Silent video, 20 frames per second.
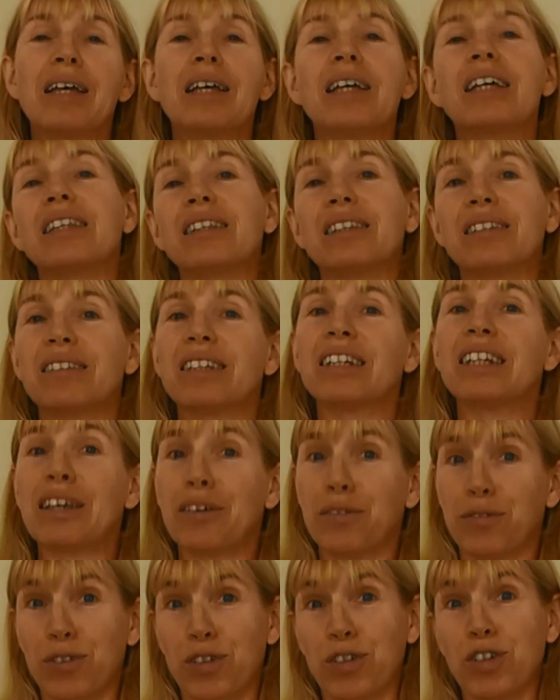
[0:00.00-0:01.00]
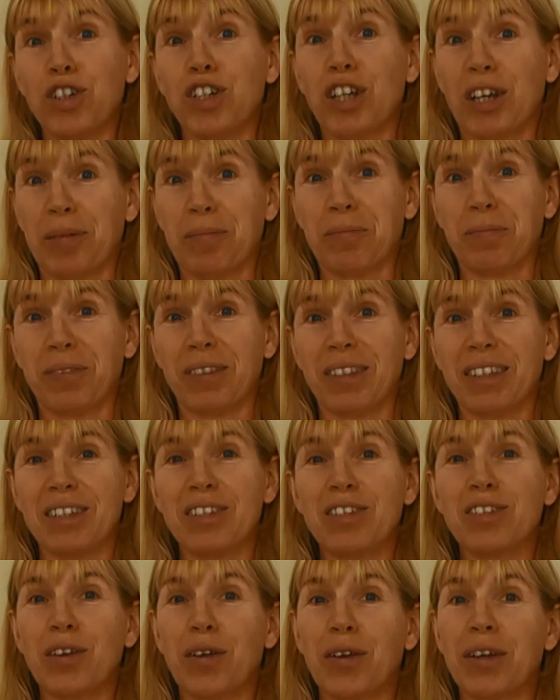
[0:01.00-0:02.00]
in the near future,
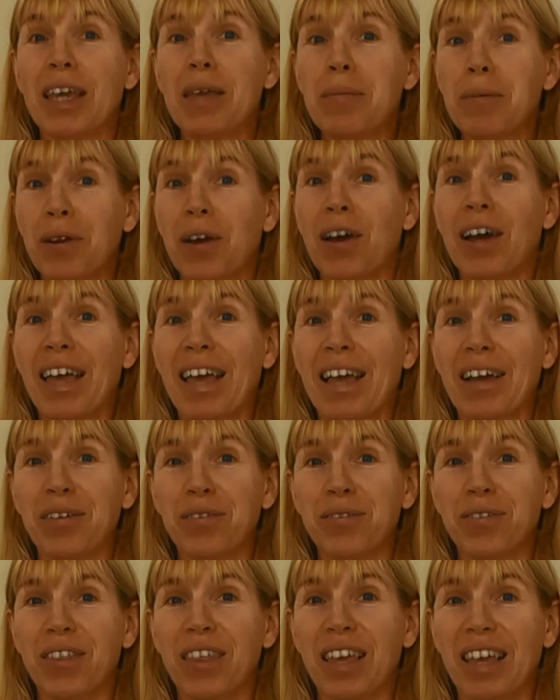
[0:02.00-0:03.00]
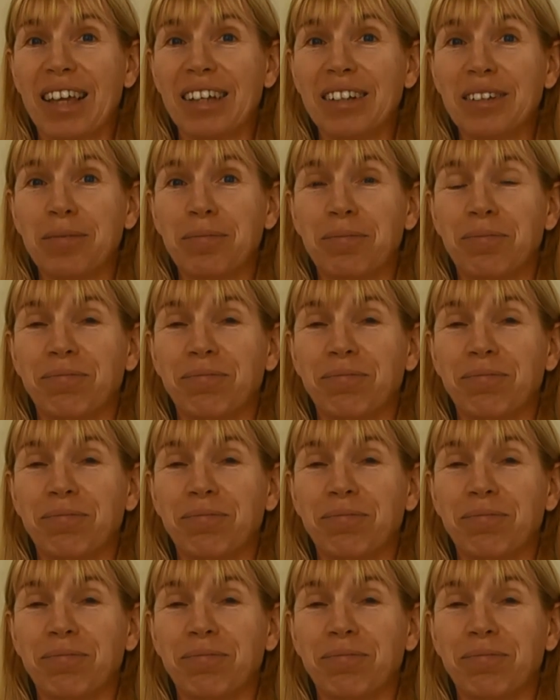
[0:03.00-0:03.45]
so keep an eye out for that.